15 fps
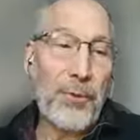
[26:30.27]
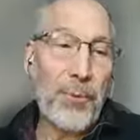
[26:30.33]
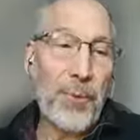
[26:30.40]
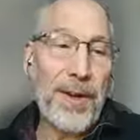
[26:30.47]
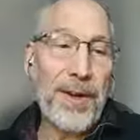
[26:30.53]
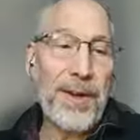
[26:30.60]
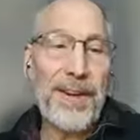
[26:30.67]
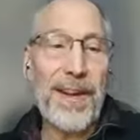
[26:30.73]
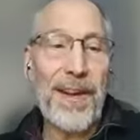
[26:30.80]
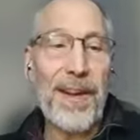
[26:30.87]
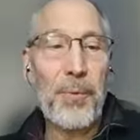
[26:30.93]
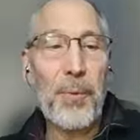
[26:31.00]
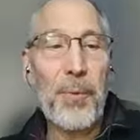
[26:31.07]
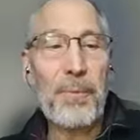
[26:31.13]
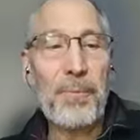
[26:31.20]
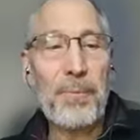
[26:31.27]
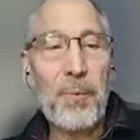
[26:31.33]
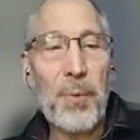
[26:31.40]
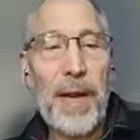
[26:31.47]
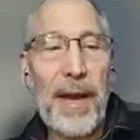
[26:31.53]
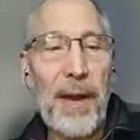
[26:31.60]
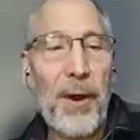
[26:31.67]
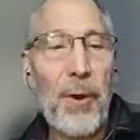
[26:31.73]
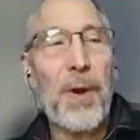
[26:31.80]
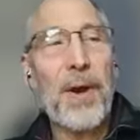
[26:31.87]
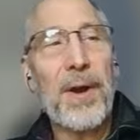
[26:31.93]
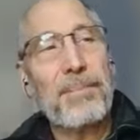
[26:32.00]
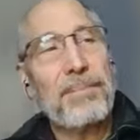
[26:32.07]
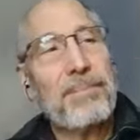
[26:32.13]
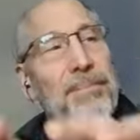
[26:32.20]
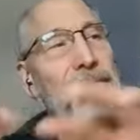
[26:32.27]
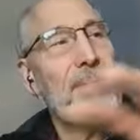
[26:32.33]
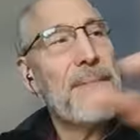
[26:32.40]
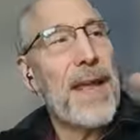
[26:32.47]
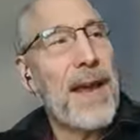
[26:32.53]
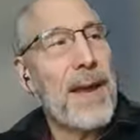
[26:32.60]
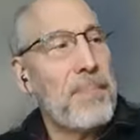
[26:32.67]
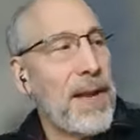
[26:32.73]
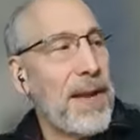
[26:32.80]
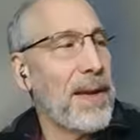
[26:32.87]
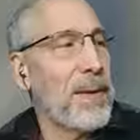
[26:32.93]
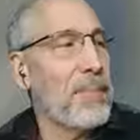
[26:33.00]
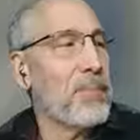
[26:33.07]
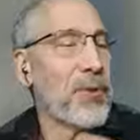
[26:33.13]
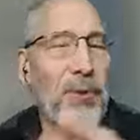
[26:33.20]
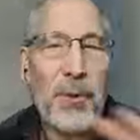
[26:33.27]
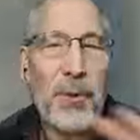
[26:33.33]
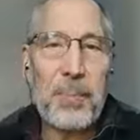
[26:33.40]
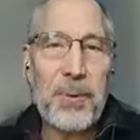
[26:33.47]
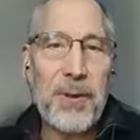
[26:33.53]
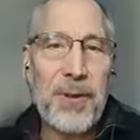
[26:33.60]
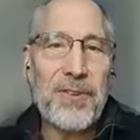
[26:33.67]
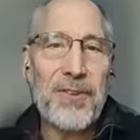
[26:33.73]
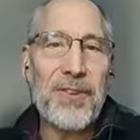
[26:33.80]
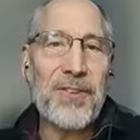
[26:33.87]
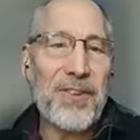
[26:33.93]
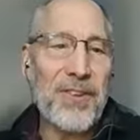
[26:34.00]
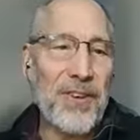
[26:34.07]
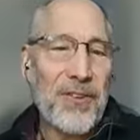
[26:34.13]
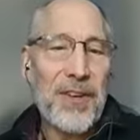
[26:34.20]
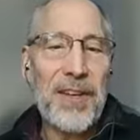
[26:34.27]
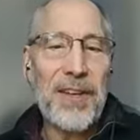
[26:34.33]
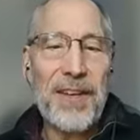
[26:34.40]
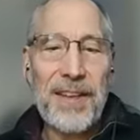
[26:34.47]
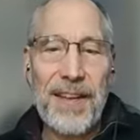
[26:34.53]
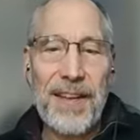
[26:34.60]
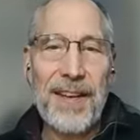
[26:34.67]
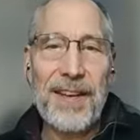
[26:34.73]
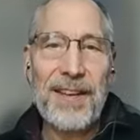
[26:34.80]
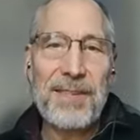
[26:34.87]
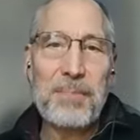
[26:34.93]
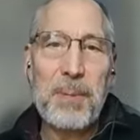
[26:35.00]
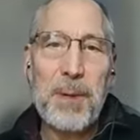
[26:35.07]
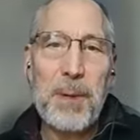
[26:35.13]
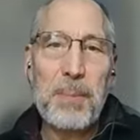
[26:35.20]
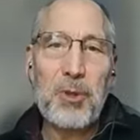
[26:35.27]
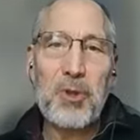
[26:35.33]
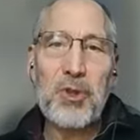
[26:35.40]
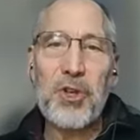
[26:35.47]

knows, right? Again, we I don't want to name names or go places because then